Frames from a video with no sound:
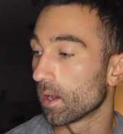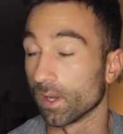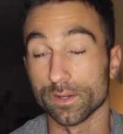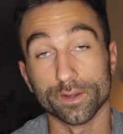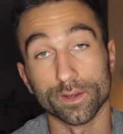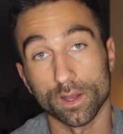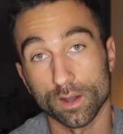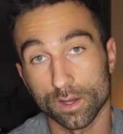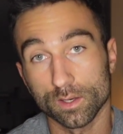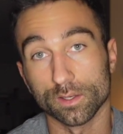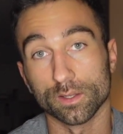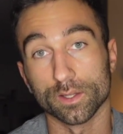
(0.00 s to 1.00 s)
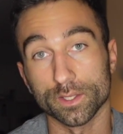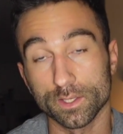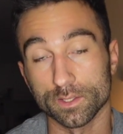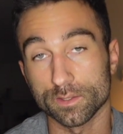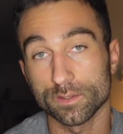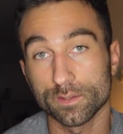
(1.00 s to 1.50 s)
but not
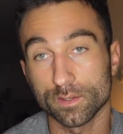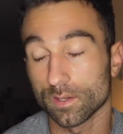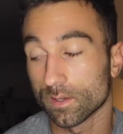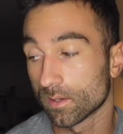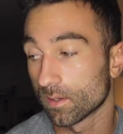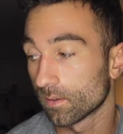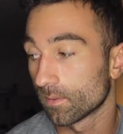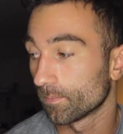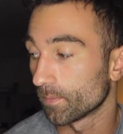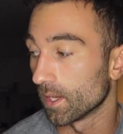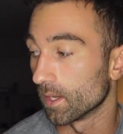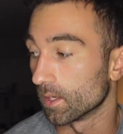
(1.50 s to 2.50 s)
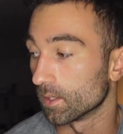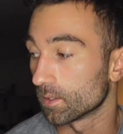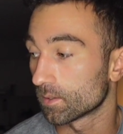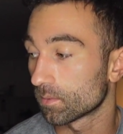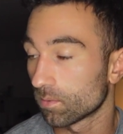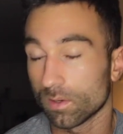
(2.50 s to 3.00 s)
least
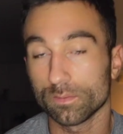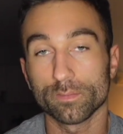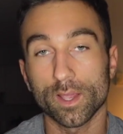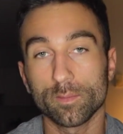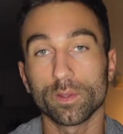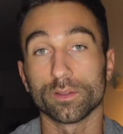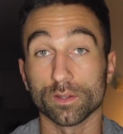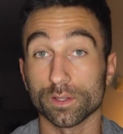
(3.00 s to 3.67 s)
is, well, maybe the